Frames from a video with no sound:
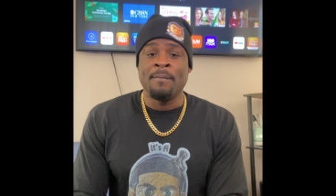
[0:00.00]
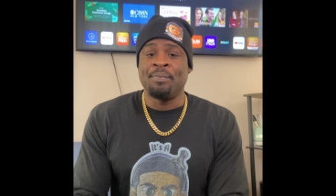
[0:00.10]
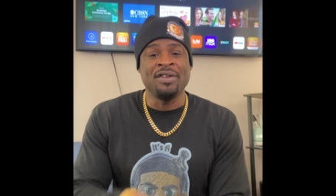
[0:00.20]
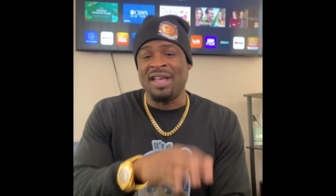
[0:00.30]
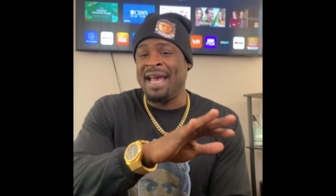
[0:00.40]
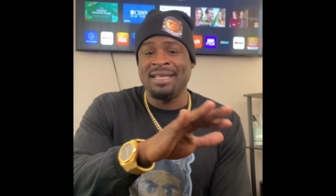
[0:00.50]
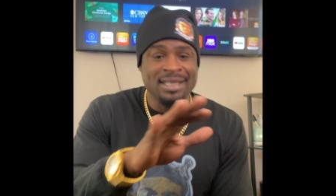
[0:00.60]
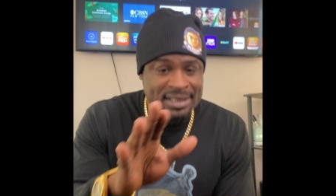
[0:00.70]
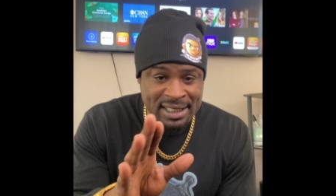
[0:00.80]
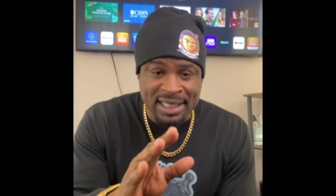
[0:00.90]
This ain't
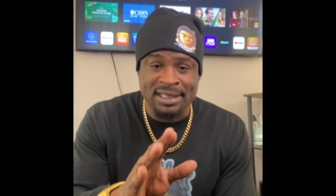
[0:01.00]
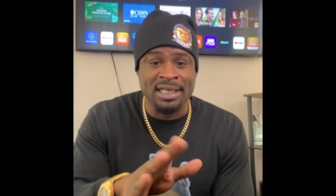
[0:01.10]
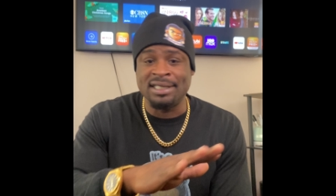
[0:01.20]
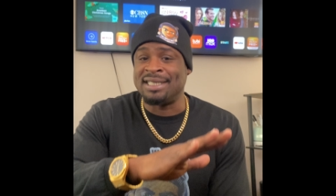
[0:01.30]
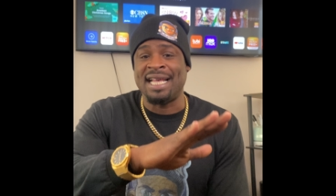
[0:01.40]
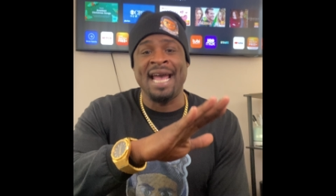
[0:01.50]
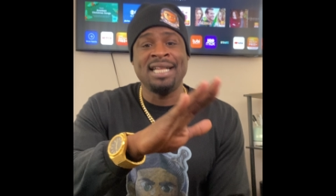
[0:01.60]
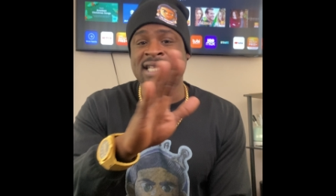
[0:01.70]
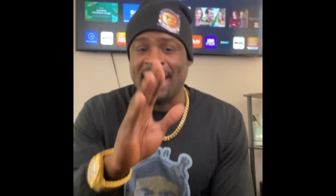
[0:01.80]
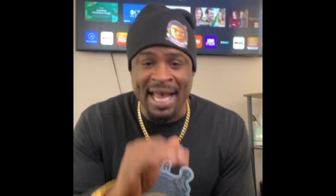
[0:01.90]
the sixties. This
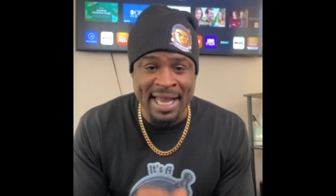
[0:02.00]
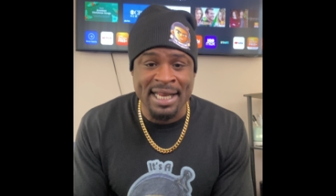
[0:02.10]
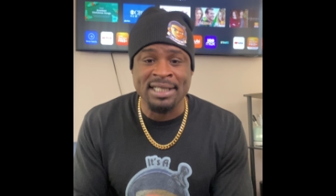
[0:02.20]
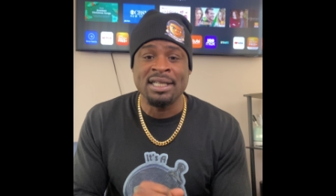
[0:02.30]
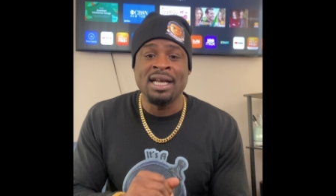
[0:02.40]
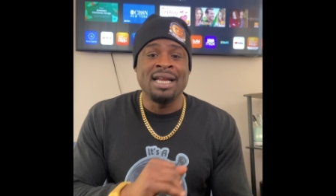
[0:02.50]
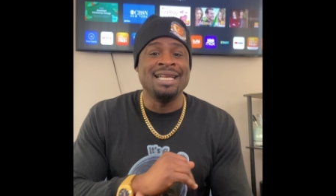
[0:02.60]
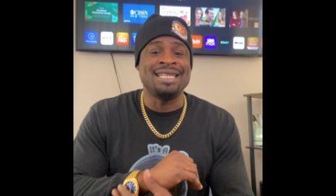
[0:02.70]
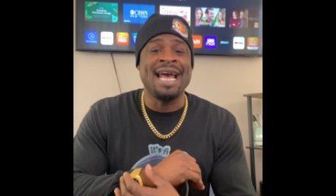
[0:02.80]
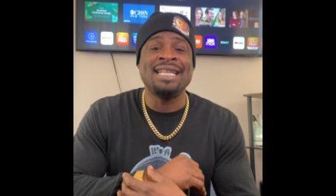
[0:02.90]
ain't the eighties.
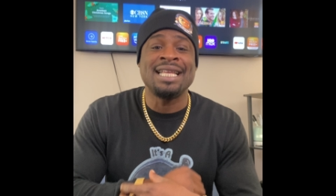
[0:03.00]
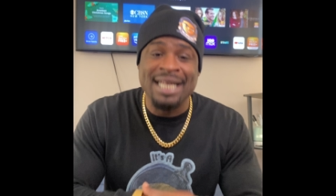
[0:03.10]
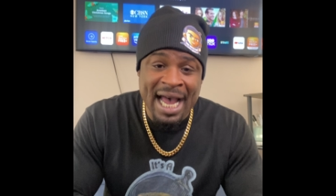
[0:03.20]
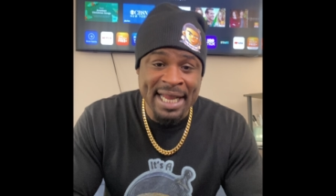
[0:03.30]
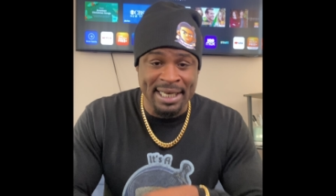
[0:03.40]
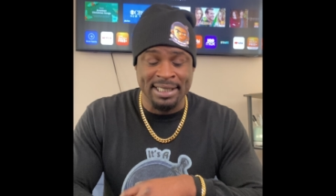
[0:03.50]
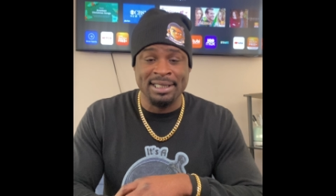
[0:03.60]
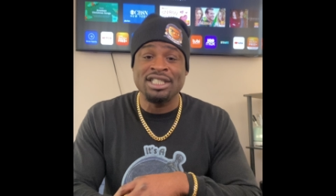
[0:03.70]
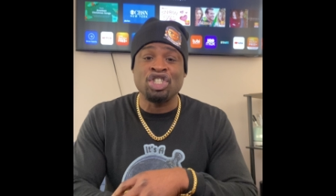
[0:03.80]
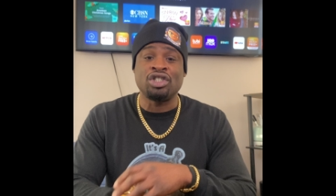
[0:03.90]
This ain't the nineties.
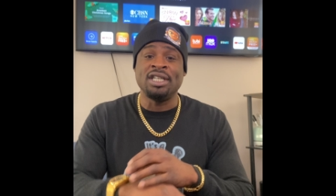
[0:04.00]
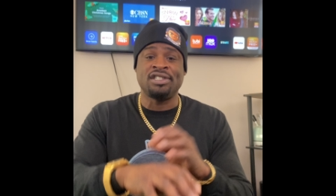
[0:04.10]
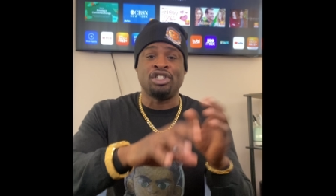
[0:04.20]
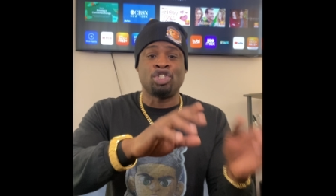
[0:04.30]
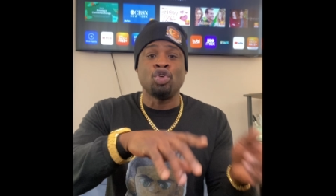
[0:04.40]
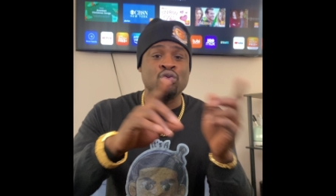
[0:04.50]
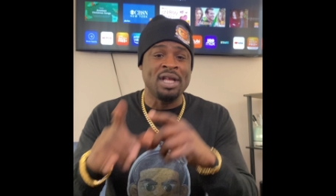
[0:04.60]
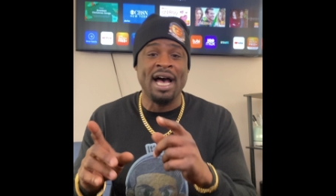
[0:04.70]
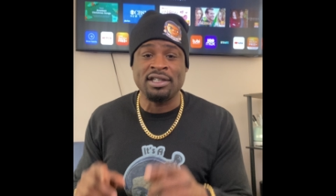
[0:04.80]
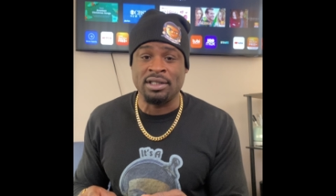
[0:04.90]
This is this is the two
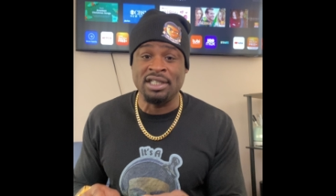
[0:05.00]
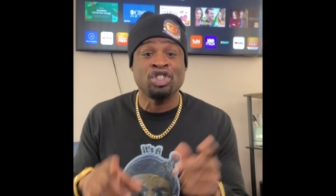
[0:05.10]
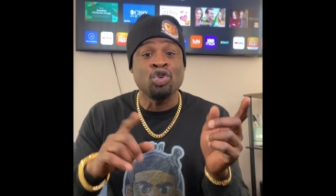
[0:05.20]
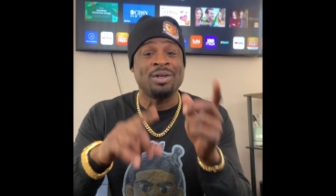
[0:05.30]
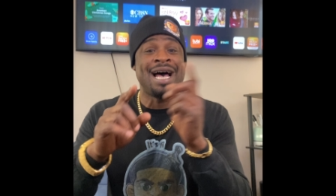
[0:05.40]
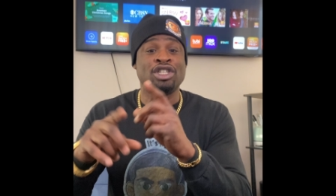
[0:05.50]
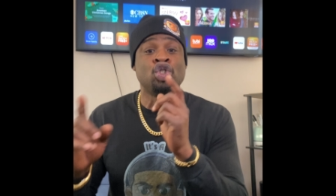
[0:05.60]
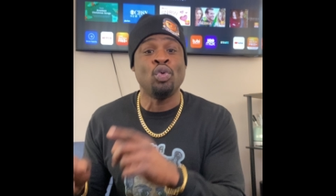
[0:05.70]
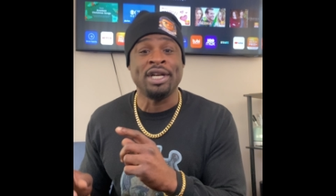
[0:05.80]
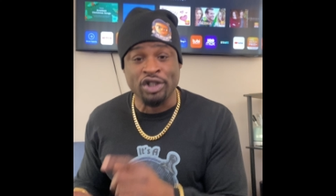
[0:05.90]
thousands. This is two thousand
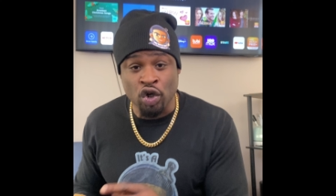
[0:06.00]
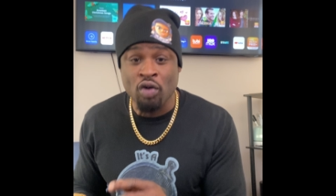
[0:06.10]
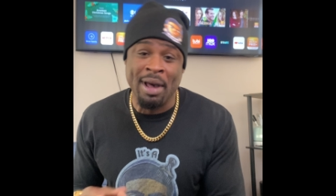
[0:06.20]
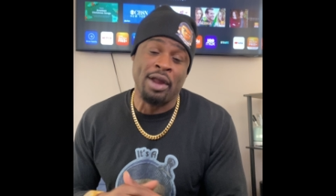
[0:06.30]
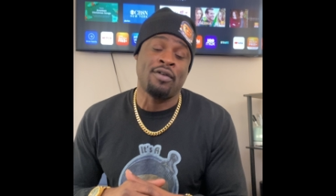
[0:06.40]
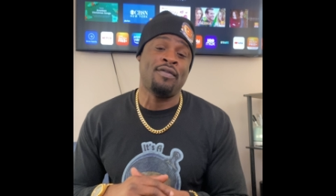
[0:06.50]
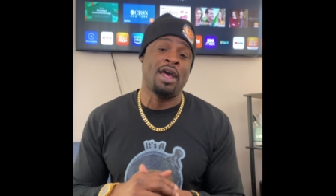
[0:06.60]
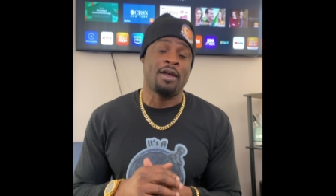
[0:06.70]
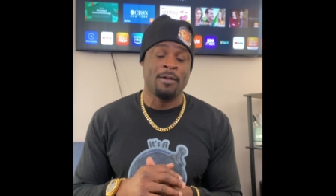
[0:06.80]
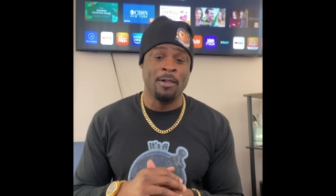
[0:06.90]
twenty-two, matter of fact.